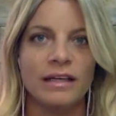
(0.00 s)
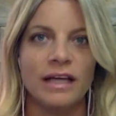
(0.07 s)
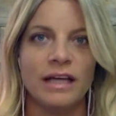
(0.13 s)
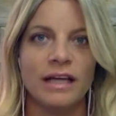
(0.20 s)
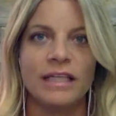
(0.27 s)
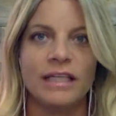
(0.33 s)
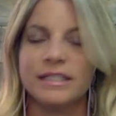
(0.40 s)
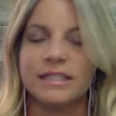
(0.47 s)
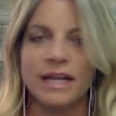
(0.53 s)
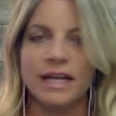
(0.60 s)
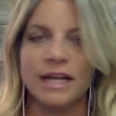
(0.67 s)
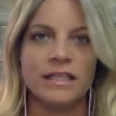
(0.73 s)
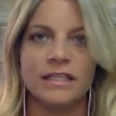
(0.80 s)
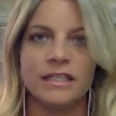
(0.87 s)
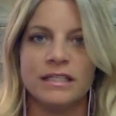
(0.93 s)
And he said, I
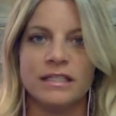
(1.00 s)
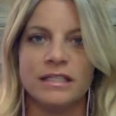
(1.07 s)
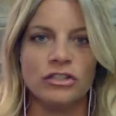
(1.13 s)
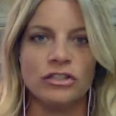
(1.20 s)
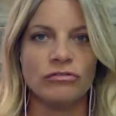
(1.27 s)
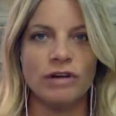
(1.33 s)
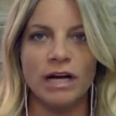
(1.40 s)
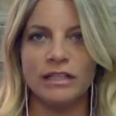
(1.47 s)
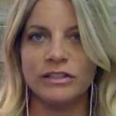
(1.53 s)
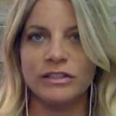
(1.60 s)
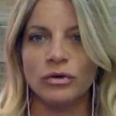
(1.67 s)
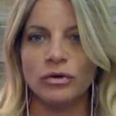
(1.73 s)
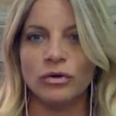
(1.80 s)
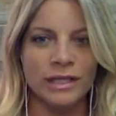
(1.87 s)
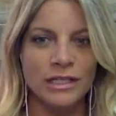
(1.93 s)
think it's a direct
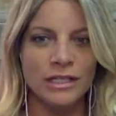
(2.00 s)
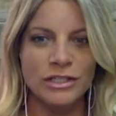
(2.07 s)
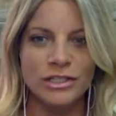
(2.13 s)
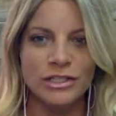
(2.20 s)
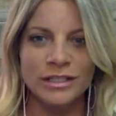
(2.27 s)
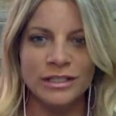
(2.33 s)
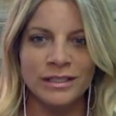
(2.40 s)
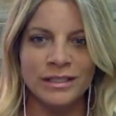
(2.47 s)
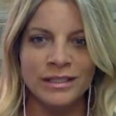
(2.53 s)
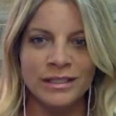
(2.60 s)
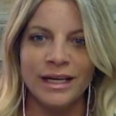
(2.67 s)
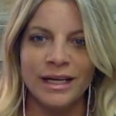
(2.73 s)
correlation.